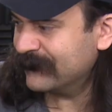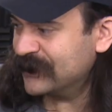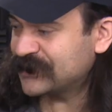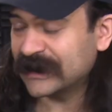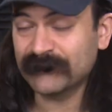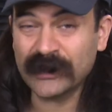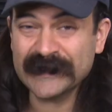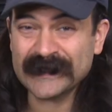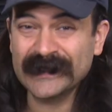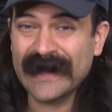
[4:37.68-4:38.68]
Michigan
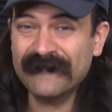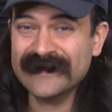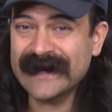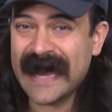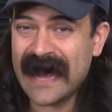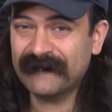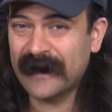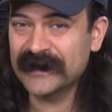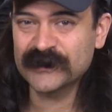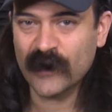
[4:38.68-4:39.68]
plus 11 and a half,
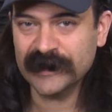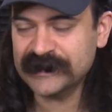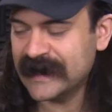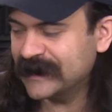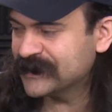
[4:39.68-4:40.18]
minus 110